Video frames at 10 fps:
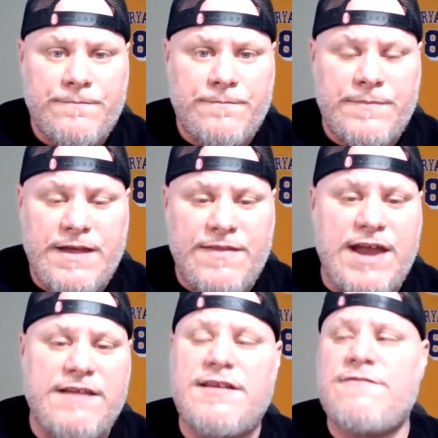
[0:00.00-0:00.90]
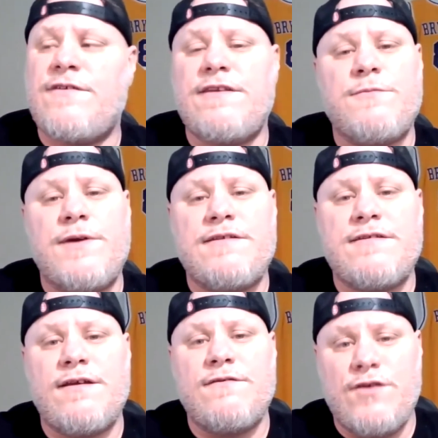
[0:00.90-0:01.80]
Now that is it for this week's
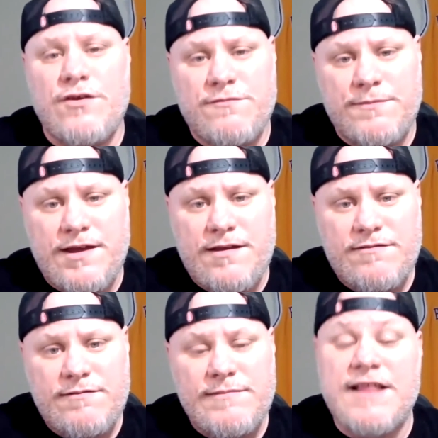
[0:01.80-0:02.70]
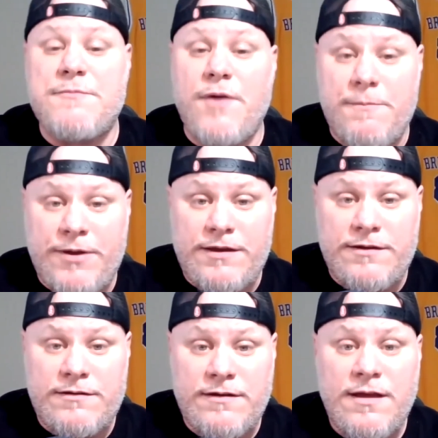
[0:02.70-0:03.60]
Views from the East. That's my
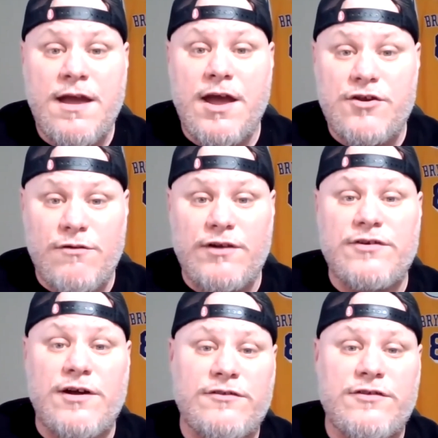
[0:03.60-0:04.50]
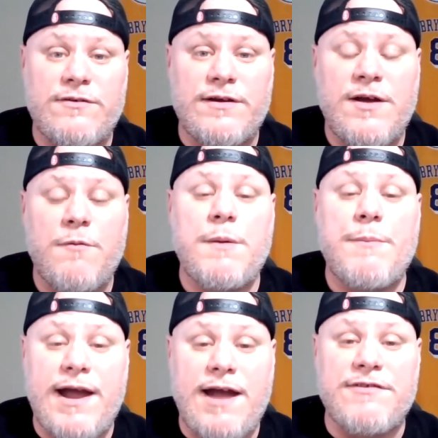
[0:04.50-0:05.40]
opinion, and you're all entitled to it. We'll be
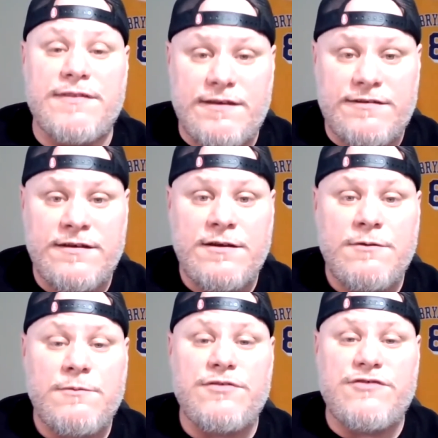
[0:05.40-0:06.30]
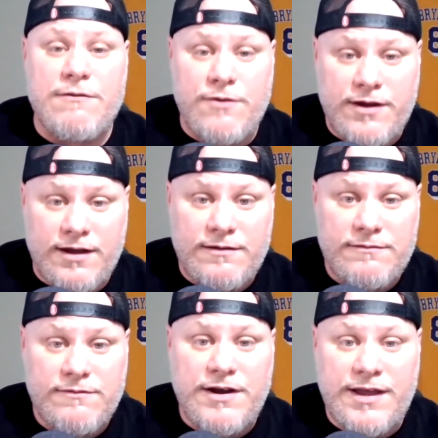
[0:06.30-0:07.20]
back after this with Jett Rouka
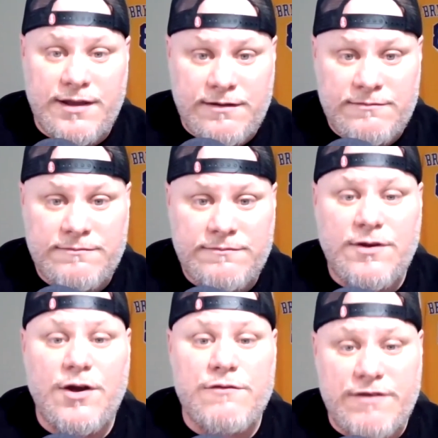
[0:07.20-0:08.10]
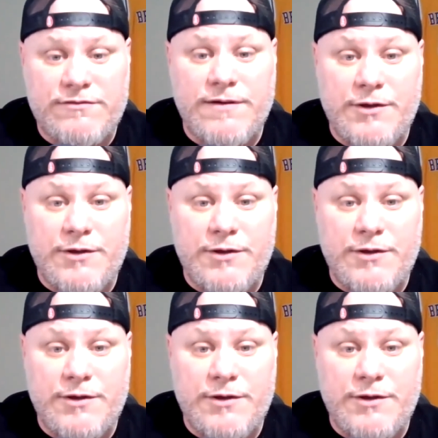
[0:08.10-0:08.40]
right here on Wrestle Radio